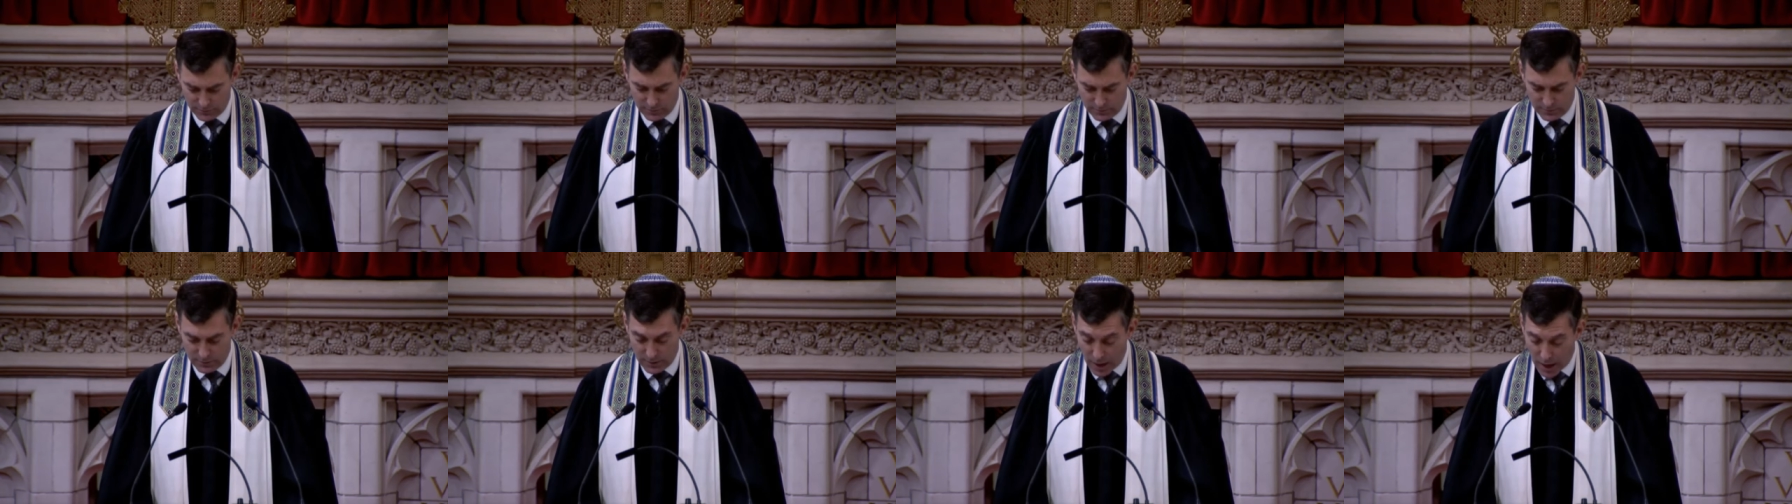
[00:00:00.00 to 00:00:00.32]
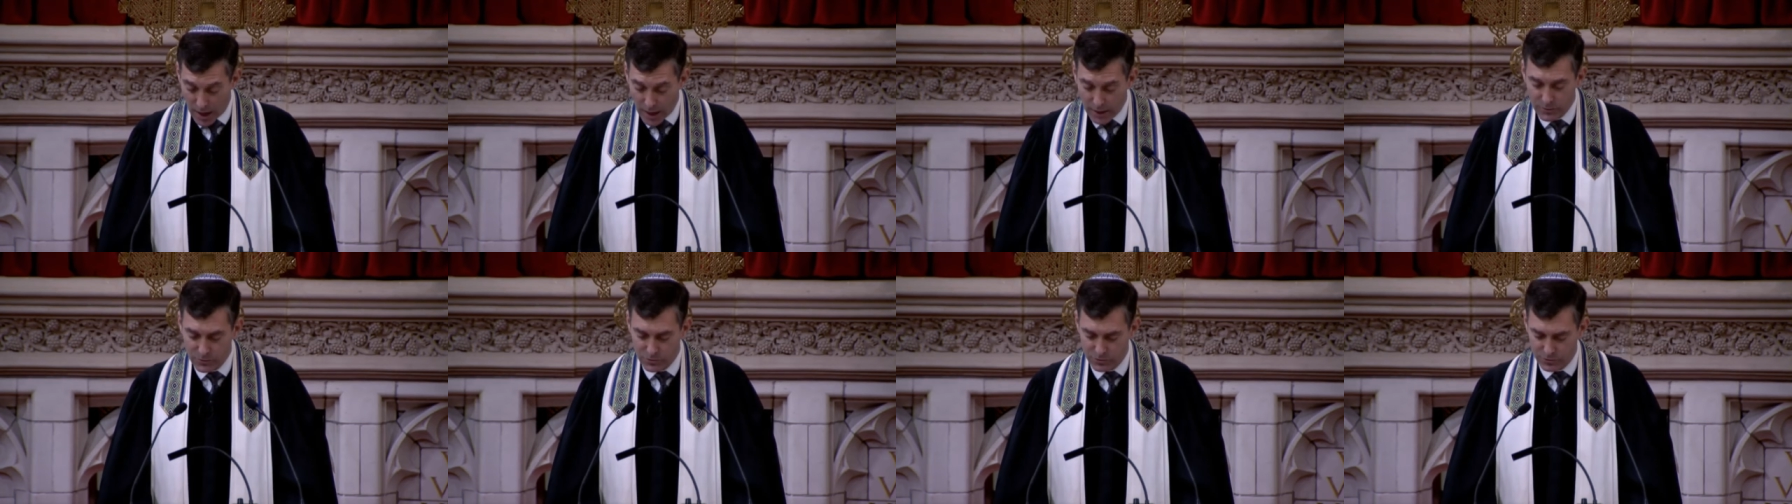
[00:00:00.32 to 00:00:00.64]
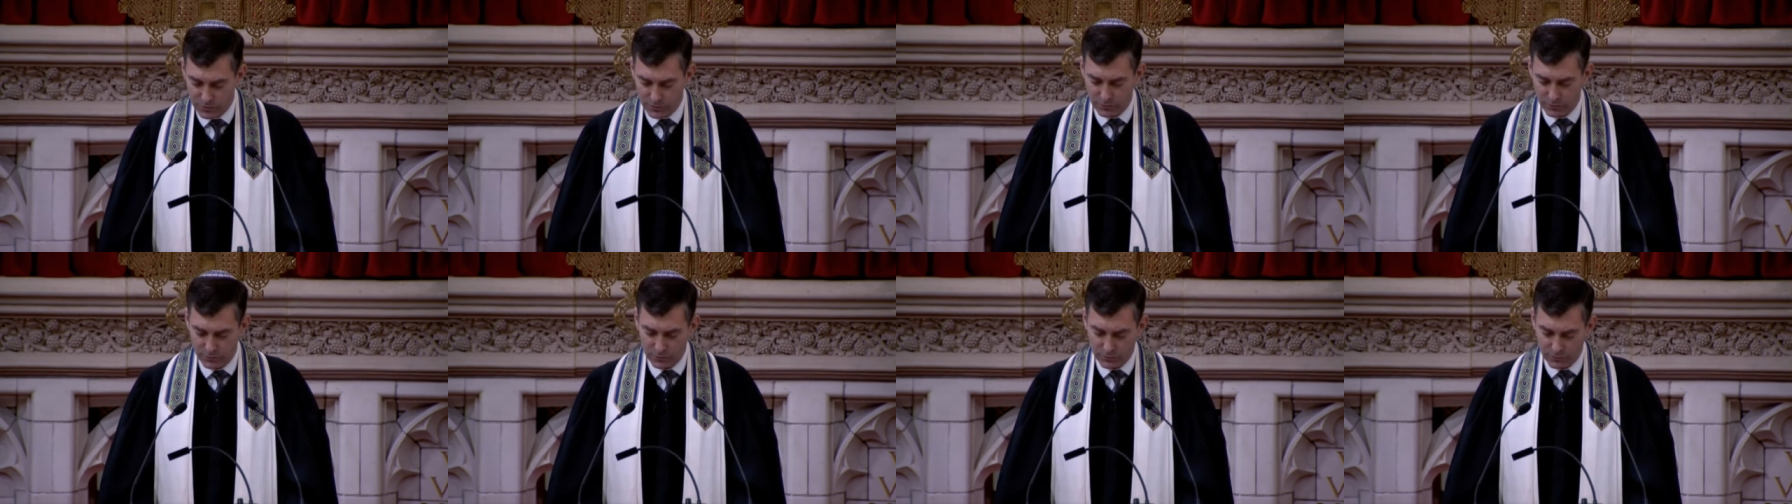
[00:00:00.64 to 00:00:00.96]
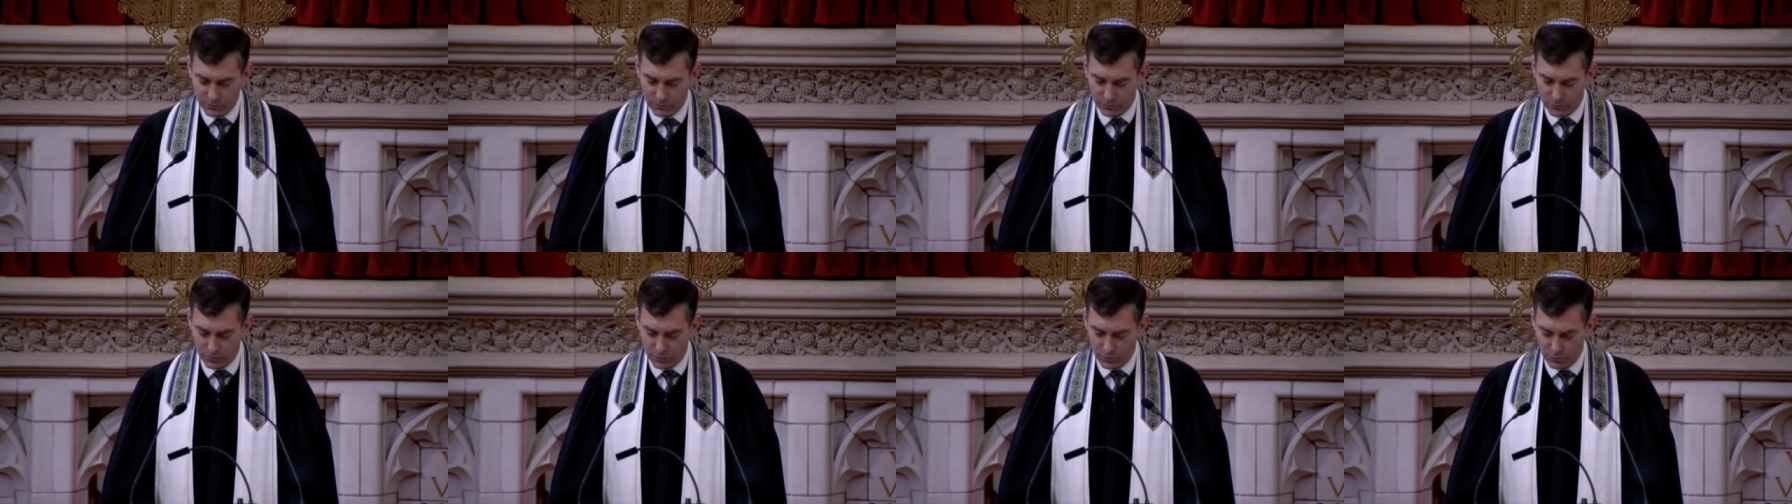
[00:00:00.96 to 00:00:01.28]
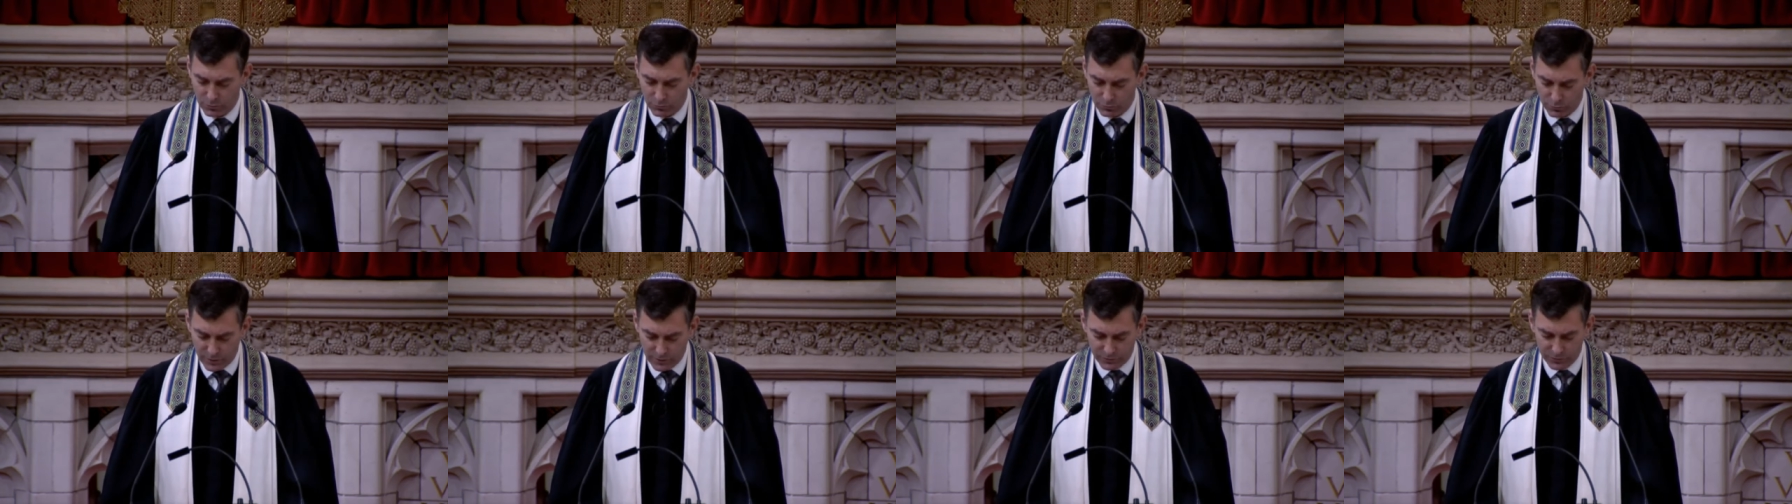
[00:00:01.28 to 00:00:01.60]
non Jews who
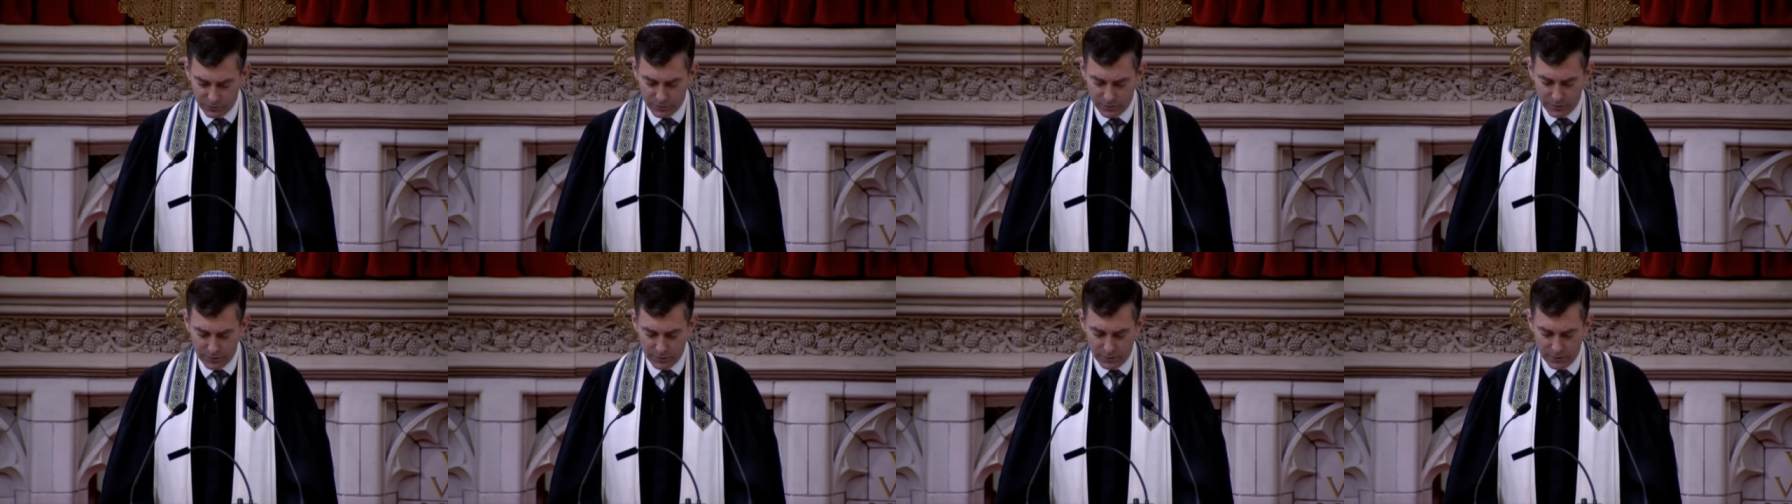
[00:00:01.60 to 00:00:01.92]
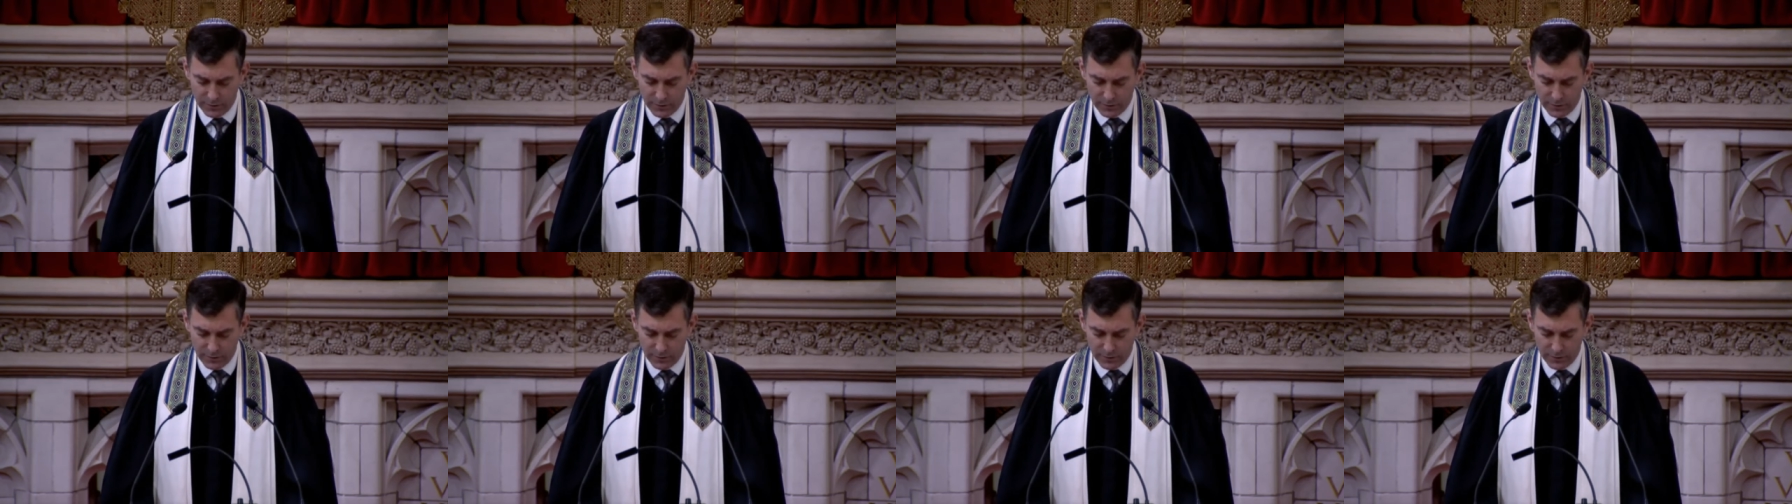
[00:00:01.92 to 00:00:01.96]
risked